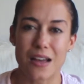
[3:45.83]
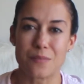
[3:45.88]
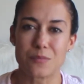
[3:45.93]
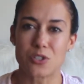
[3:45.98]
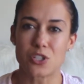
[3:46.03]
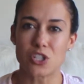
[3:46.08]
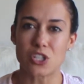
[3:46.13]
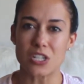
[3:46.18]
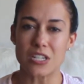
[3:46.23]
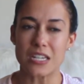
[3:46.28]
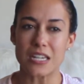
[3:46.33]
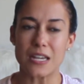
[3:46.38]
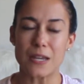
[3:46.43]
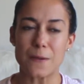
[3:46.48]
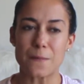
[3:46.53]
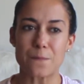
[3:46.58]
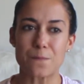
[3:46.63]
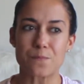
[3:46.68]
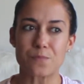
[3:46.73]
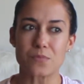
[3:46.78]

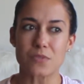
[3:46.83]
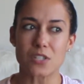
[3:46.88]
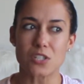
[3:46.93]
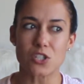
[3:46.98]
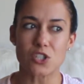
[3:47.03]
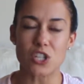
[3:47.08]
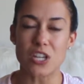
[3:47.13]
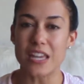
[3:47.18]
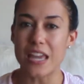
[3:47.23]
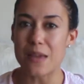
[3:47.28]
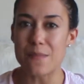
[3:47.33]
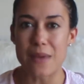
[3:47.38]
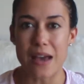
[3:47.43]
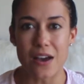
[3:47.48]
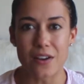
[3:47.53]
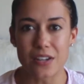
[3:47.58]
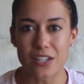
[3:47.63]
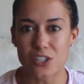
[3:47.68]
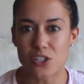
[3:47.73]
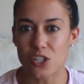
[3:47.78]
she came
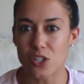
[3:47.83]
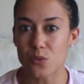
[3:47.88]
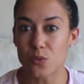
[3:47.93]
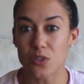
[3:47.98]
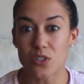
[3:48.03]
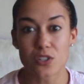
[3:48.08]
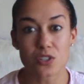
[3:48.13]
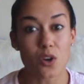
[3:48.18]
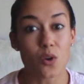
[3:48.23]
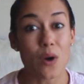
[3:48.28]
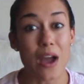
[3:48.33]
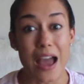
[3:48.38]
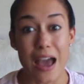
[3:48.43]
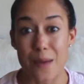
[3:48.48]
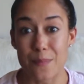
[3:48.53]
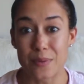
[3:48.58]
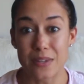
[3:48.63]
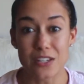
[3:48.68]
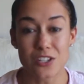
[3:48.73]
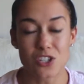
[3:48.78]
out and she was so
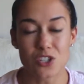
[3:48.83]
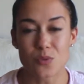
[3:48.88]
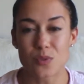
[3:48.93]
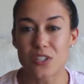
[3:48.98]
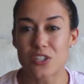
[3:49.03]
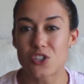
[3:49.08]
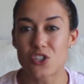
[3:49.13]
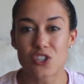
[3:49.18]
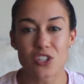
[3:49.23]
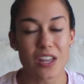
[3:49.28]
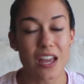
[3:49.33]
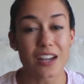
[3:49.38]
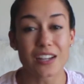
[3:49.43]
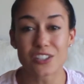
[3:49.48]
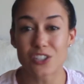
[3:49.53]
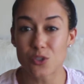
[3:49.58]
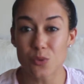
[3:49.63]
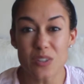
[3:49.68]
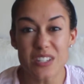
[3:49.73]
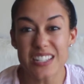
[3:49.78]
happy. She was
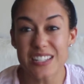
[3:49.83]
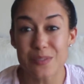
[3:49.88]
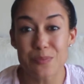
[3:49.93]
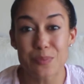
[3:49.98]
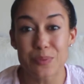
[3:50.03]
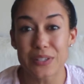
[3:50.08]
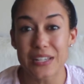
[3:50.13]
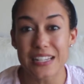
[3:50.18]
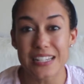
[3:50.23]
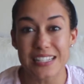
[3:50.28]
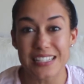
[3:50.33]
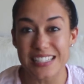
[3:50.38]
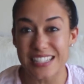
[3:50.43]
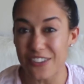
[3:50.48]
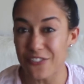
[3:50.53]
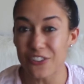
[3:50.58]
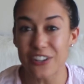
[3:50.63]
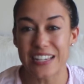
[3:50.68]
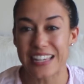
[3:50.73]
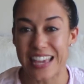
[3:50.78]
a complete
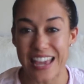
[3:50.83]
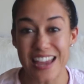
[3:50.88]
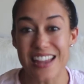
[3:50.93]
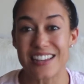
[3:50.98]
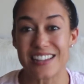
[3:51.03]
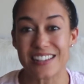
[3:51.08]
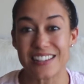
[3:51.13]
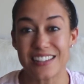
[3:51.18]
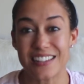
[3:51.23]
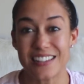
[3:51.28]
different kid.